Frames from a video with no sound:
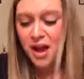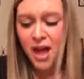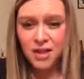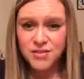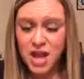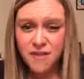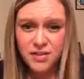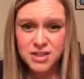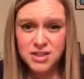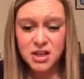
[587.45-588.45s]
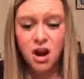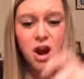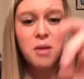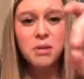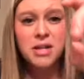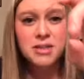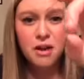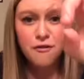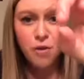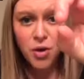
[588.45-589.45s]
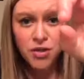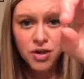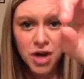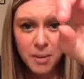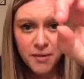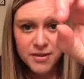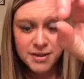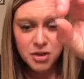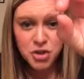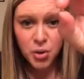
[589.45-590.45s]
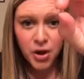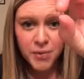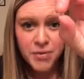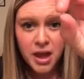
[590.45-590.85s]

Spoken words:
I love to have these in the car, but it's 1/4 a drop of essential oil.